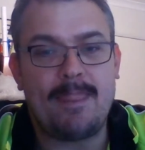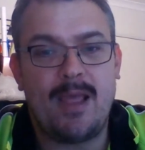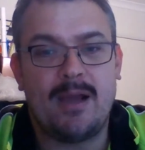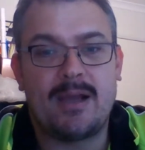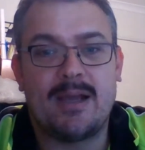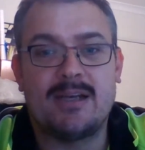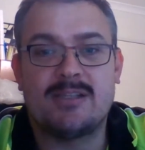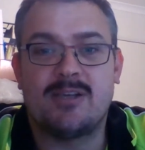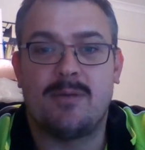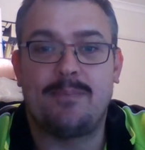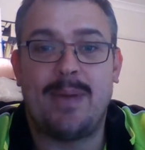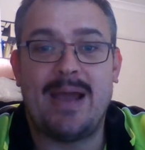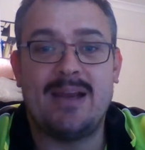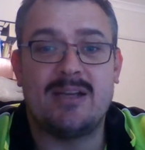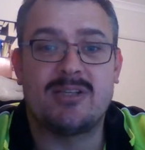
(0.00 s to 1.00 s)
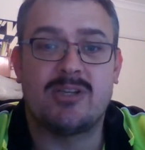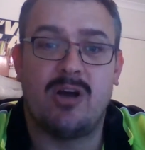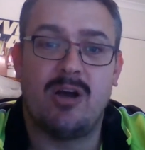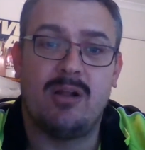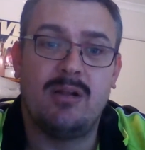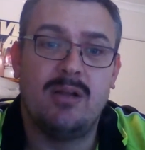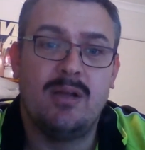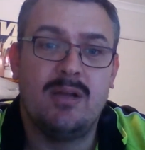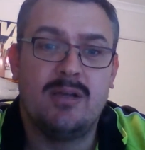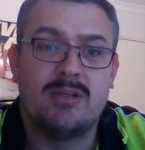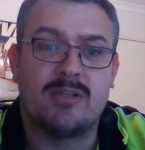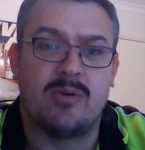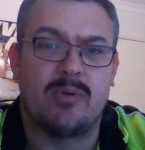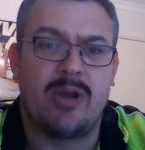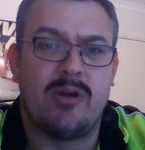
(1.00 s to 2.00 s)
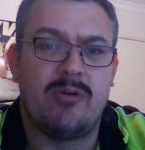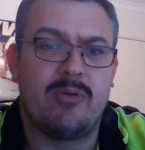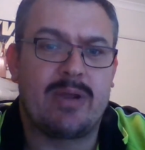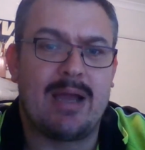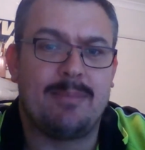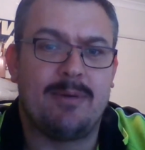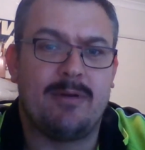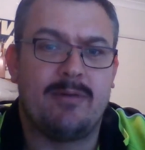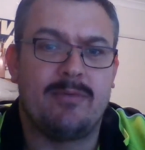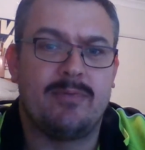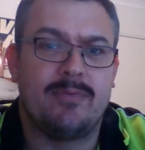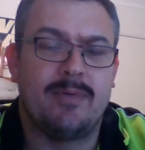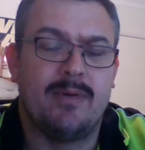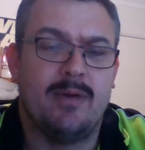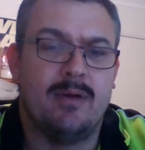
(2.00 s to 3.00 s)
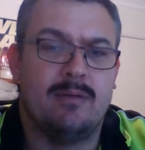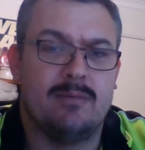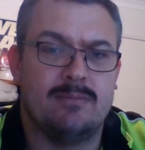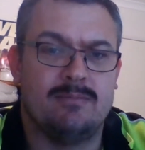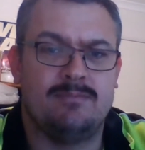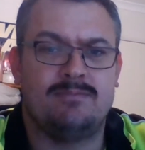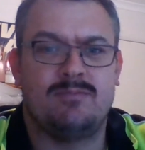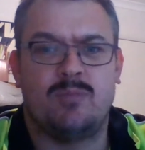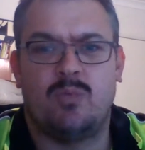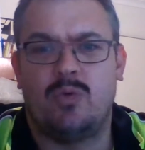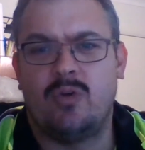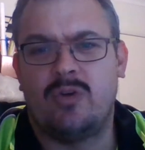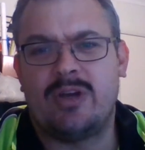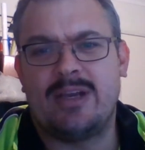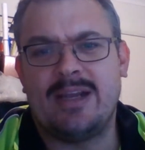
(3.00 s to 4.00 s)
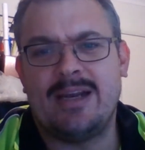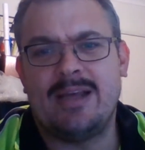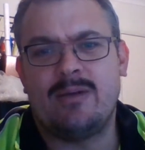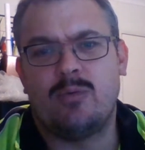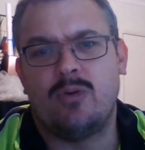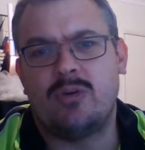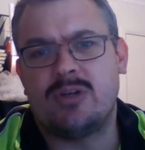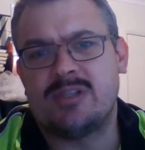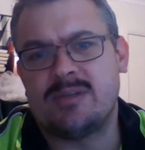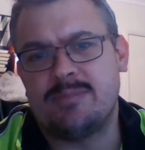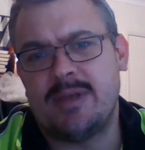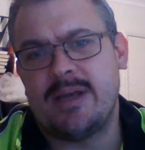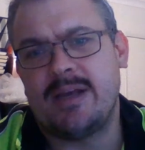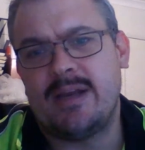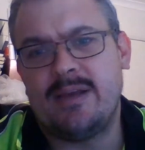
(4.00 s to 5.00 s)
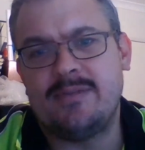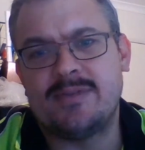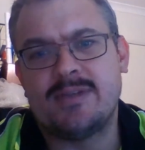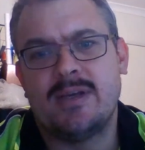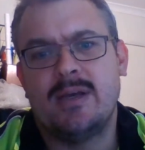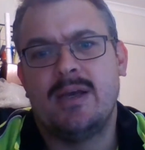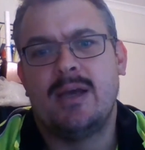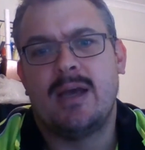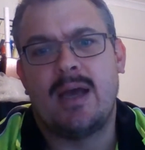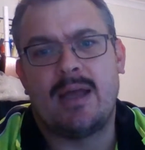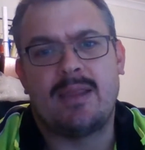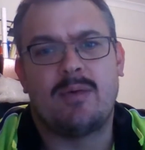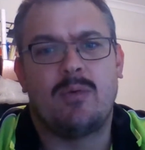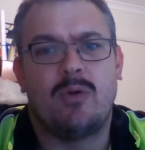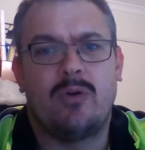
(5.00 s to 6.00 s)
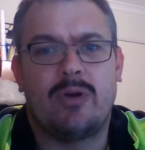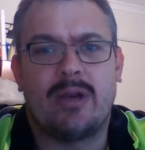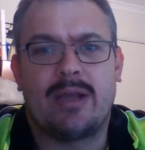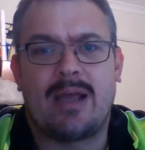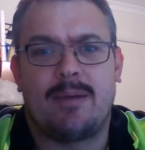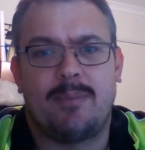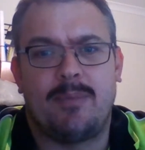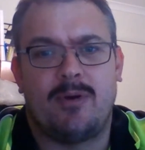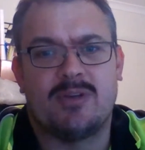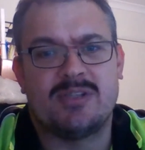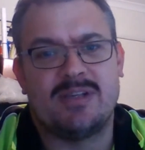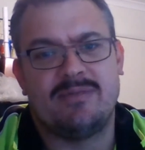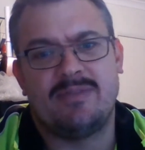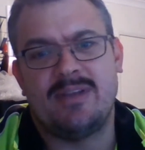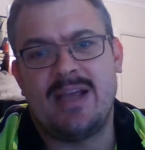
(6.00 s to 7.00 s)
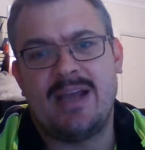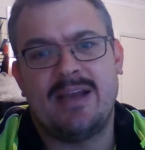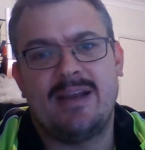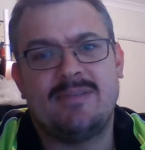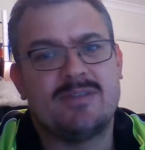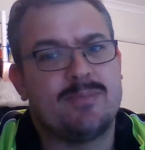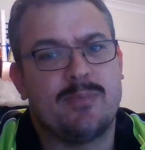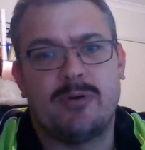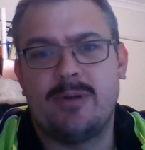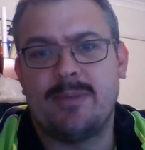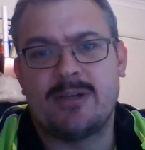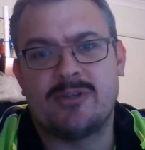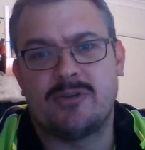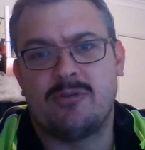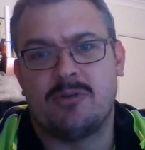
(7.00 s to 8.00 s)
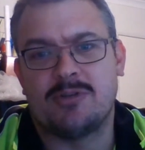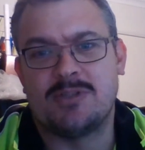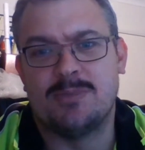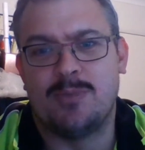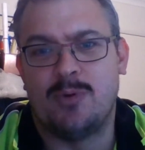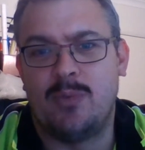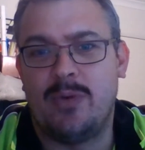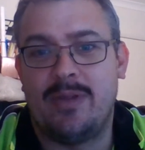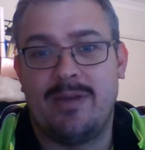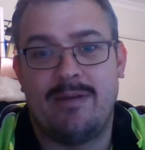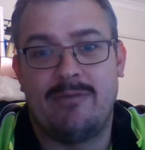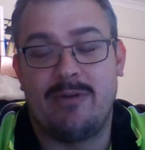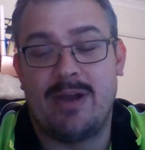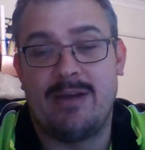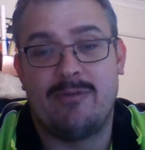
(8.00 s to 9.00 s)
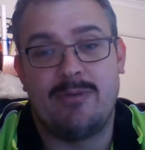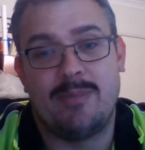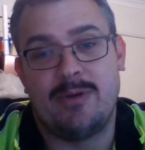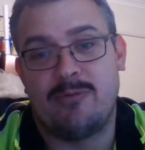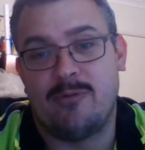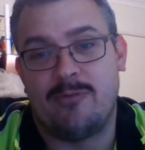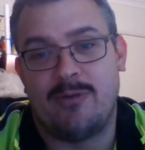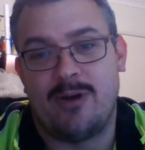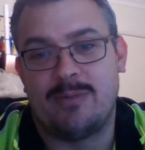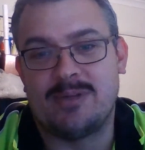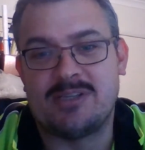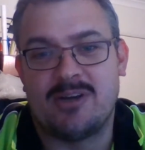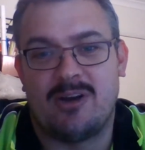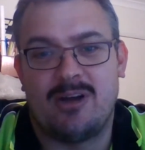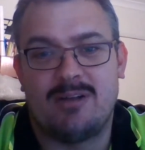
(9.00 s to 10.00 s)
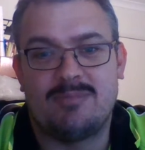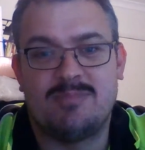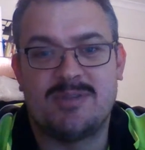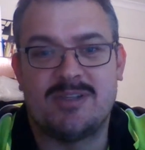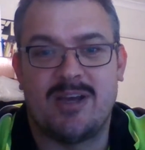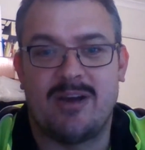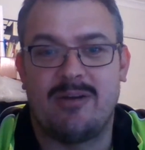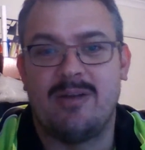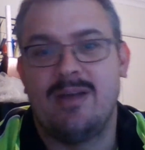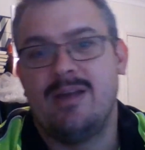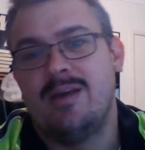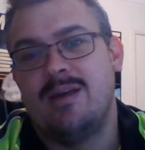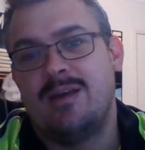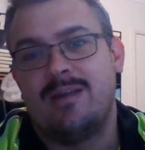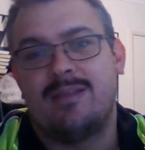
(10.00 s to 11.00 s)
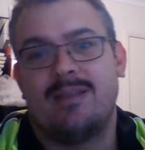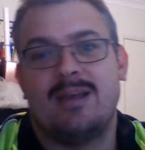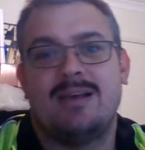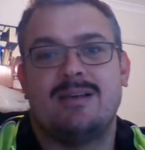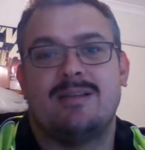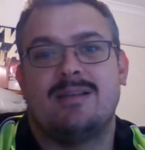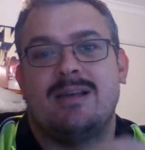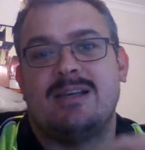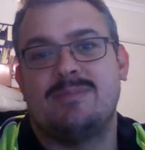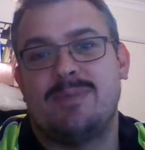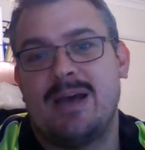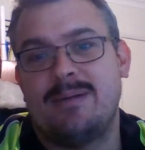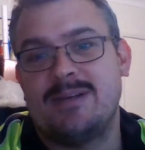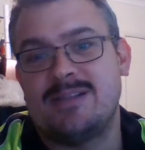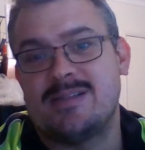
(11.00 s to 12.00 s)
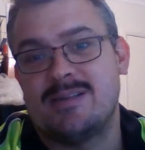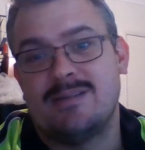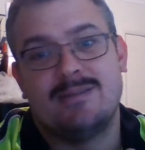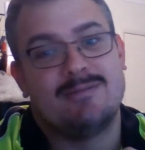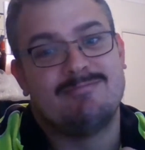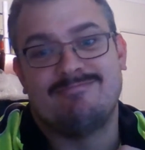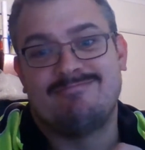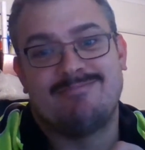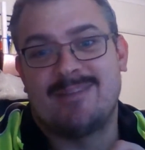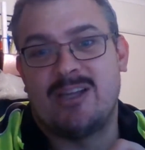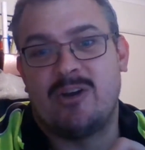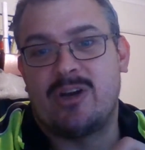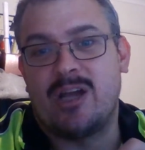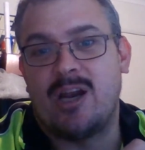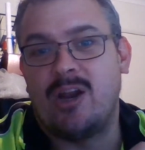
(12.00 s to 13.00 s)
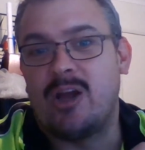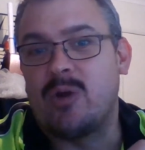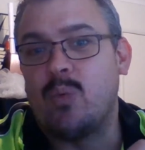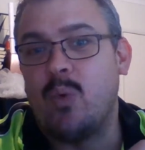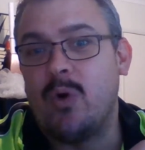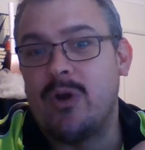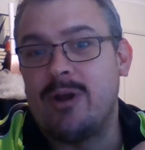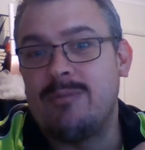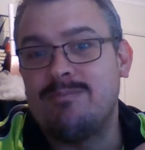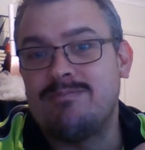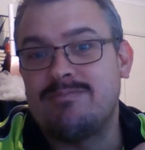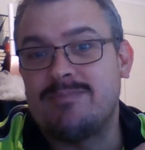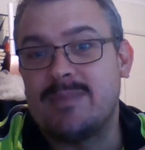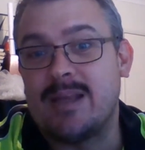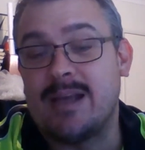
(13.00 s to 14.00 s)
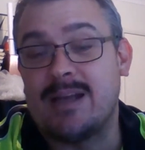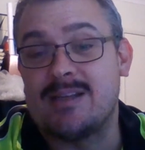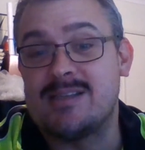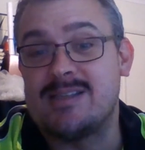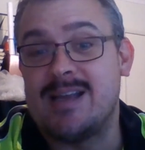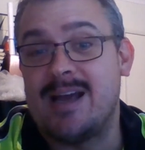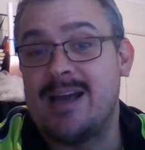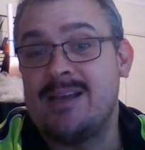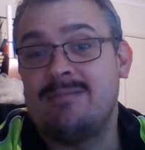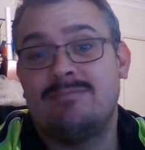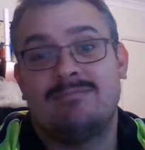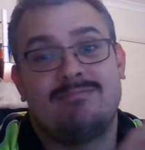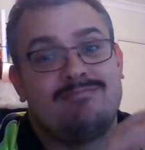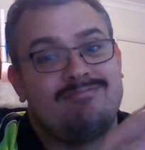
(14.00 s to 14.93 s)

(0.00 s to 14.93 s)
Okay, so painted tile. So we're going to a couple of we'll look at some negatives, and then we'll look at a couple of positives. Negatives are pretty much across the board with every mineral fibre tile. So these babies, they're not going to like water. They're going to stain.